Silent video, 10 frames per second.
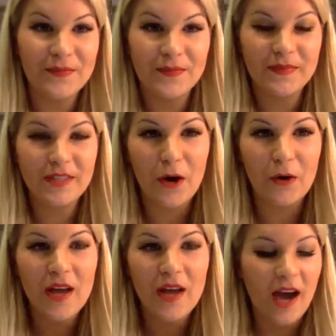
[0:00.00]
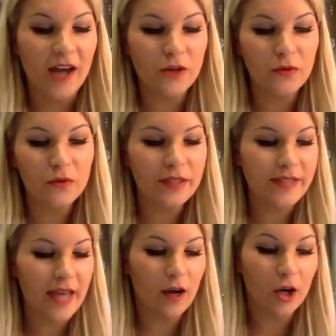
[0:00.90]
So I don't really
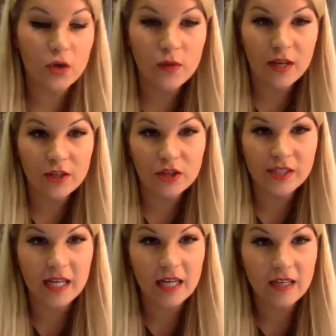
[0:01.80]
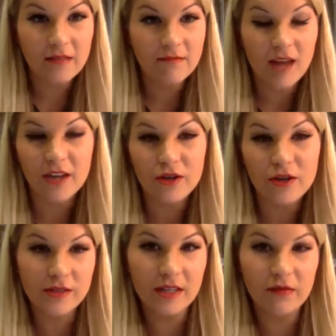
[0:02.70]
say, are you interested? I
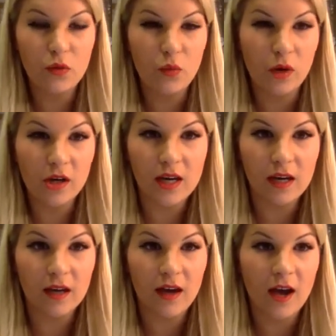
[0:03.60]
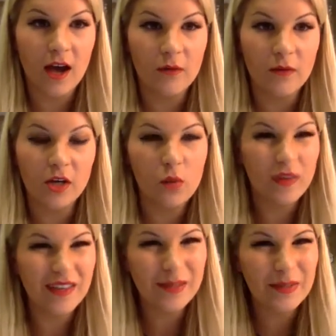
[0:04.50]
use different wording. You know,
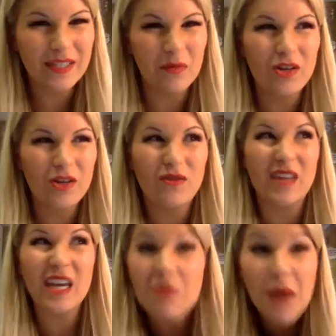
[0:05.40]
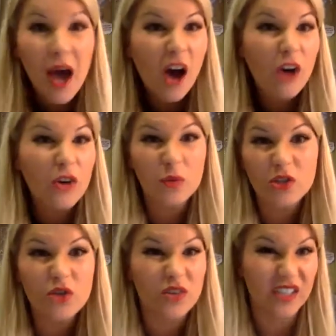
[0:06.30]
would this be something you'd think about, or
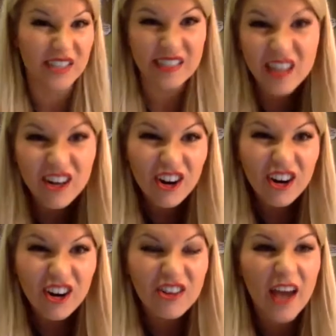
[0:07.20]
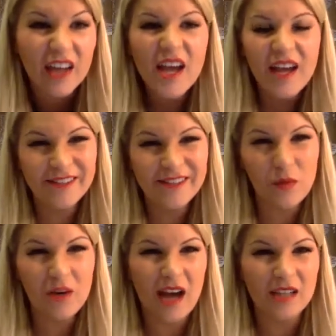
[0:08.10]
would you consider? Like, if
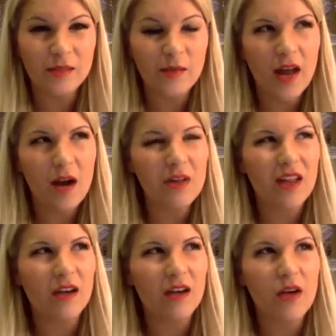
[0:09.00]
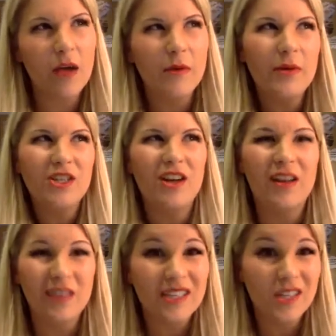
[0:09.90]
someone asked me that, I'd be like, okay, maybe I should
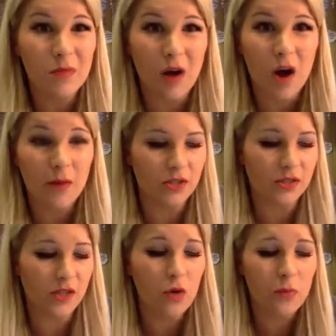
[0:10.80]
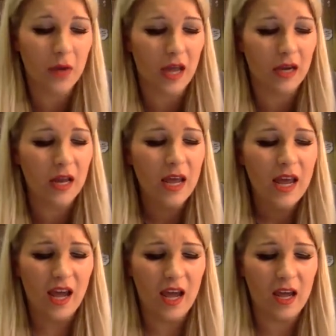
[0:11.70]
at least keep my options open
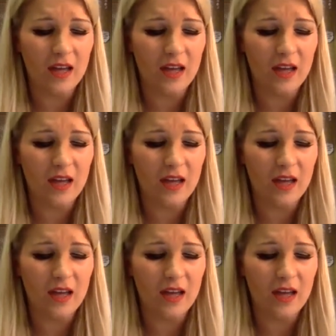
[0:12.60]
and give